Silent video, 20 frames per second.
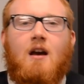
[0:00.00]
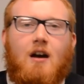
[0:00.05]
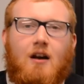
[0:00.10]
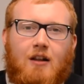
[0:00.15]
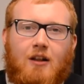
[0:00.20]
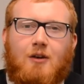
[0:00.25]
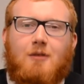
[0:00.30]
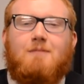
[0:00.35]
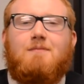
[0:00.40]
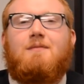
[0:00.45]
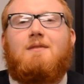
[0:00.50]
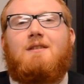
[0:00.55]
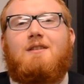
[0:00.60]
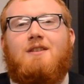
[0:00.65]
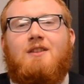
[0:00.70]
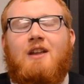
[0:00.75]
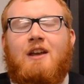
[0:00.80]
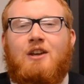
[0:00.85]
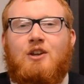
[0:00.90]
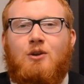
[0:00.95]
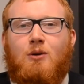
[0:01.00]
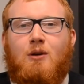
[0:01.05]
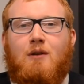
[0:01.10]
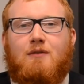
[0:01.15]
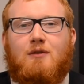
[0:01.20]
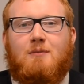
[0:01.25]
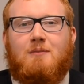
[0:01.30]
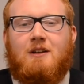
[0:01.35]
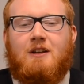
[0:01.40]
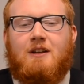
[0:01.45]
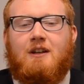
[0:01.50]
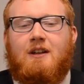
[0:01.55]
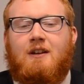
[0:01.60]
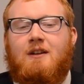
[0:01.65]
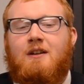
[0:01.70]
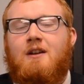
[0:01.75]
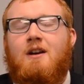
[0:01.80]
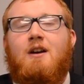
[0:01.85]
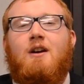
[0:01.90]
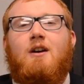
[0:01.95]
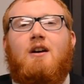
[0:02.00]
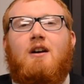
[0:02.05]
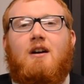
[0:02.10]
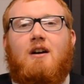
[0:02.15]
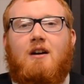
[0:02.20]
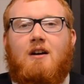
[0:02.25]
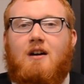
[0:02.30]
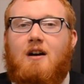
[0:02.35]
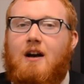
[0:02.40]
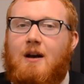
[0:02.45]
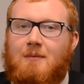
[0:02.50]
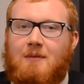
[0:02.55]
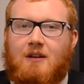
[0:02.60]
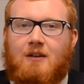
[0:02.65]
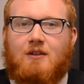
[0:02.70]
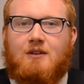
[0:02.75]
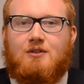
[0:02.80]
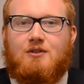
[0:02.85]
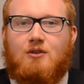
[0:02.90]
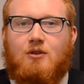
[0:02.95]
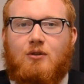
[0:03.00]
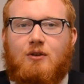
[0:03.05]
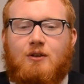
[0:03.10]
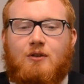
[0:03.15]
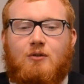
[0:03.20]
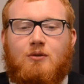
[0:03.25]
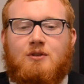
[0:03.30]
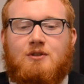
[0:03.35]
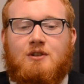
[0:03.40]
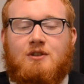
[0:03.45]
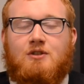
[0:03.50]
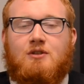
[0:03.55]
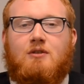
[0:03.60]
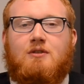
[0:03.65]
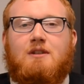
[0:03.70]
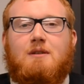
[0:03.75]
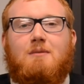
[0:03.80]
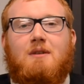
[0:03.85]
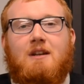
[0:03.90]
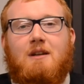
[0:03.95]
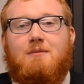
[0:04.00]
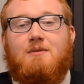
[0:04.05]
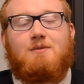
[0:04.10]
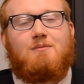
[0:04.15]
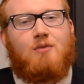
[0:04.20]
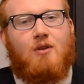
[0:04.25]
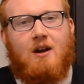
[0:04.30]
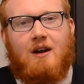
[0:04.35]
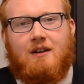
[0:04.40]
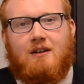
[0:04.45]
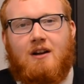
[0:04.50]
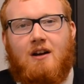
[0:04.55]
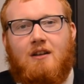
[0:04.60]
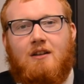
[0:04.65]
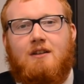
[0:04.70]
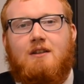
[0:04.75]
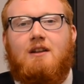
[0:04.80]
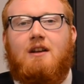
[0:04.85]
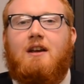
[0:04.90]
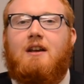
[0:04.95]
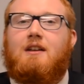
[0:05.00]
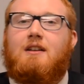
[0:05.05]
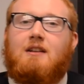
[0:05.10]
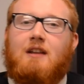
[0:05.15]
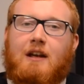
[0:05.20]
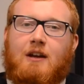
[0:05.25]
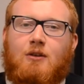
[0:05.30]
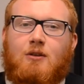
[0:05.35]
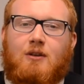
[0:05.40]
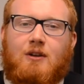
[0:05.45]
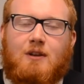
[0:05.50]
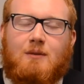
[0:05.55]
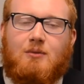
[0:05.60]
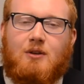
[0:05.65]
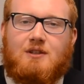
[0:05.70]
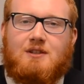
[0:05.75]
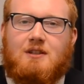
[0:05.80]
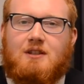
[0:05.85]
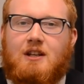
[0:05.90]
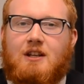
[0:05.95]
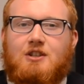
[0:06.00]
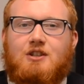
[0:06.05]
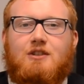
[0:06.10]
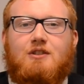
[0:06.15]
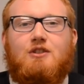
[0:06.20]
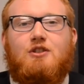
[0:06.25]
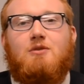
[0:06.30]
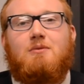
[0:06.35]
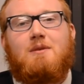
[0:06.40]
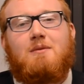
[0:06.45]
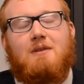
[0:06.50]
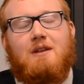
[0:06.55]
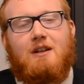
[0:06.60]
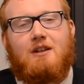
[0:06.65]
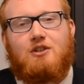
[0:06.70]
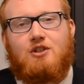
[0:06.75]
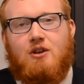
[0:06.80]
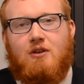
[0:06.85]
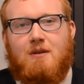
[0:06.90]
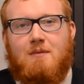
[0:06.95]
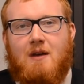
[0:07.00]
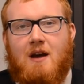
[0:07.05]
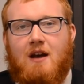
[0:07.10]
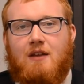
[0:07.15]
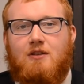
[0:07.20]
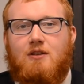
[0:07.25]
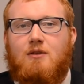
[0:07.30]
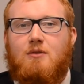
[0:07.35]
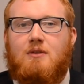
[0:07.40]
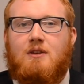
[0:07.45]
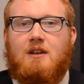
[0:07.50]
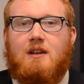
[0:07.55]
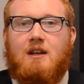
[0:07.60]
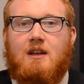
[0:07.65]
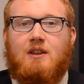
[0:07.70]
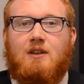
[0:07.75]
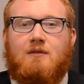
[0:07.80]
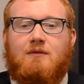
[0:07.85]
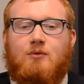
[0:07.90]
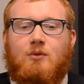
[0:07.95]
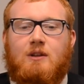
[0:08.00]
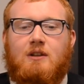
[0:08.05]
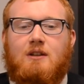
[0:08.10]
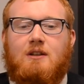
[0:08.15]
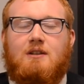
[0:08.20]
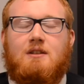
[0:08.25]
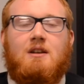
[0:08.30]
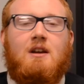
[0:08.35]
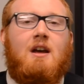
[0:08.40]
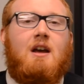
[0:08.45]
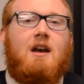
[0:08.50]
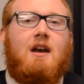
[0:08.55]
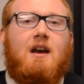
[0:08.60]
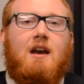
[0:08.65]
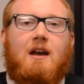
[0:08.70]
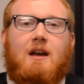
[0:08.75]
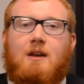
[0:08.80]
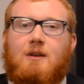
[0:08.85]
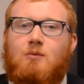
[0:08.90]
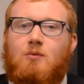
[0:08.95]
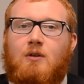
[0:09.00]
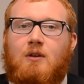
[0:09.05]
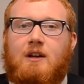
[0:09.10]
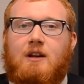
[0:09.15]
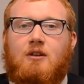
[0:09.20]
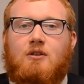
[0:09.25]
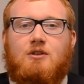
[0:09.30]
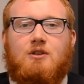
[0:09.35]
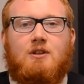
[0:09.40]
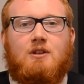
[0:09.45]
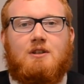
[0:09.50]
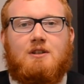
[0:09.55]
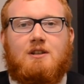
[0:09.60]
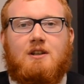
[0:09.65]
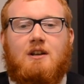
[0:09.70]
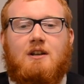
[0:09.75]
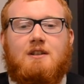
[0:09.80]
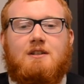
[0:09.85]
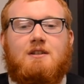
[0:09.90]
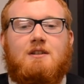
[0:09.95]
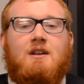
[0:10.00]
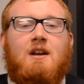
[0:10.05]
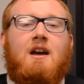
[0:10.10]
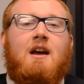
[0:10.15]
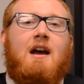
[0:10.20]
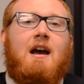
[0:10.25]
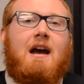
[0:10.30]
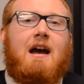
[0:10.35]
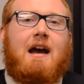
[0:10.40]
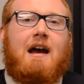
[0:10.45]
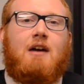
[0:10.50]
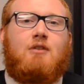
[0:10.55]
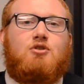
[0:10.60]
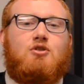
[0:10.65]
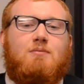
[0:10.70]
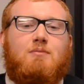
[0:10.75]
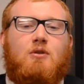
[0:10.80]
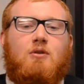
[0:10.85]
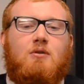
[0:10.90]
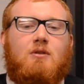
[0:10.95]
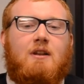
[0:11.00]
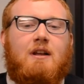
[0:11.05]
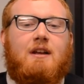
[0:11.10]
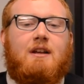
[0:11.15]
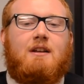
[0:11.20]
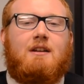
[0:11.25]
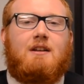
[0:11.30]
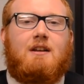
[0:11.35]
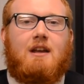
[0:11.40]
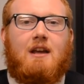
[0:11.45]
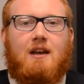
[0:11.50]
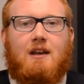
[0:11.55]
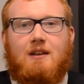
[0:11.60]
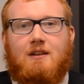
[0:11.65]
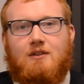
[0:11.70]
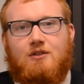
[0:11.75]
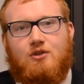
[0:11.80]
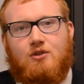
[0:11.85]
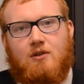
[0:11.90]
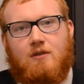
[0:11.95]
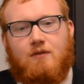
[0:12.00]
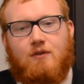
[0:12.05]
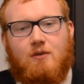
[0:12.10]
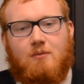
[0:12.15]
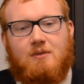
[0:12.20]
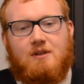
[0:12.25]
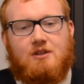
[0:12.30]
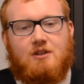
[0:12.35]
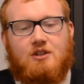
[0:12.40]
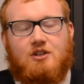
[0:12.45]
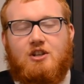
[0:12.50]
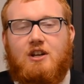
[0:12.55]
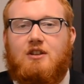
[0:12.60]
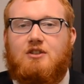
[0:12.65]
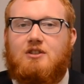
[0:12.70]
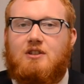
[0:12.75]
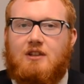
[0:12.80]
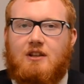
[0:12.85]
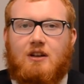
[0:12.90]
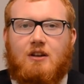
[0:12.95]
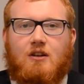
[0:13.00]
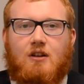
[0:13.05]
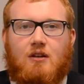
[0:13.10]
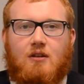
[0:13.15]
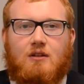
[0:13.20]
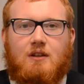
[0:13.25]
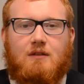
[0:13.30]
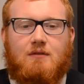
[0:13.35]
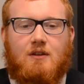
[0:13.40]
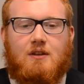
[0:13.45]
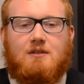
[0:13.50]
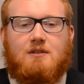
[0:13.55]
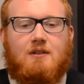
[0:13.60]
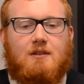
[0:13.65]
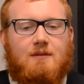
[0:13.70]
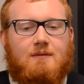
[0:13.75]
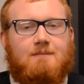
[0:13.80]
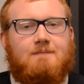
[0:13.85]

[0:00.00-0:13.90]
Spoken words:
Hello, thank you all for being here. I'm here as Golden Horns Consulting. My name is Brian Cullen, and later on in the presentation you'll be meeting Joey Matthew and Ethan Friedland, and we're here to discuss how Chipotle can solve their business challenges that they are currently facing.